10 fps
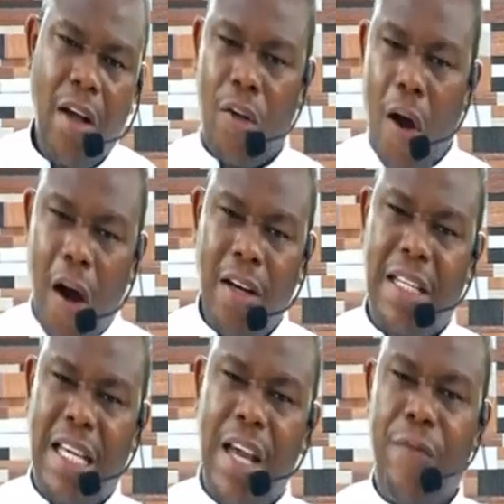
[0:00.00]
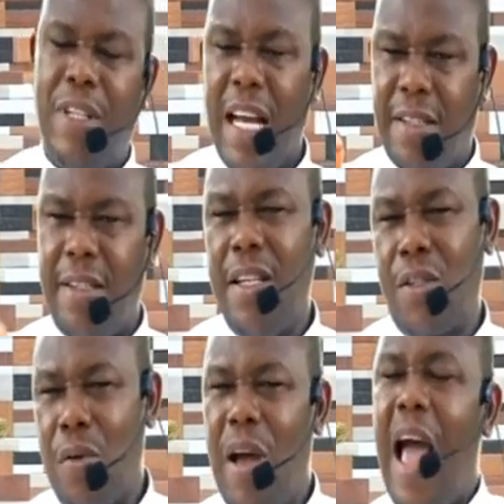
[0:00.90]
God gave destiny
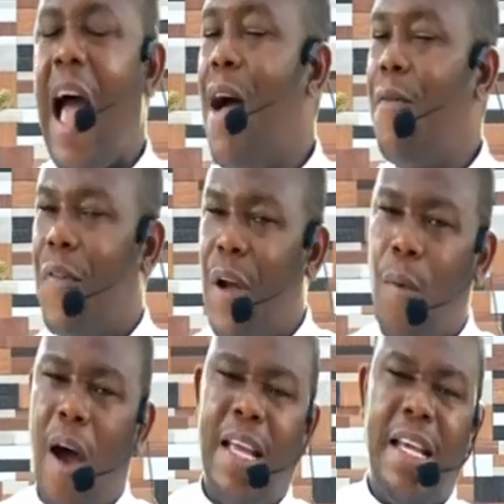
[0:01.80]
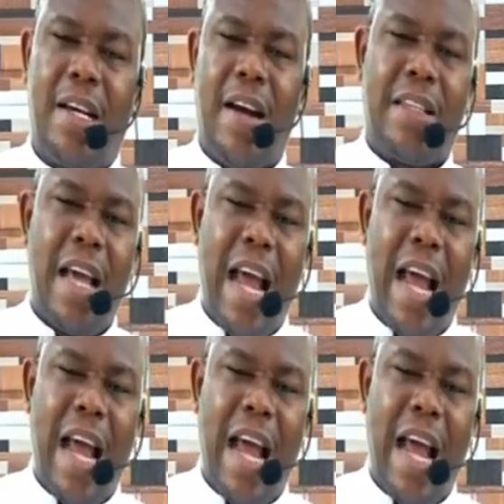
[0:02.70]
to everyone he created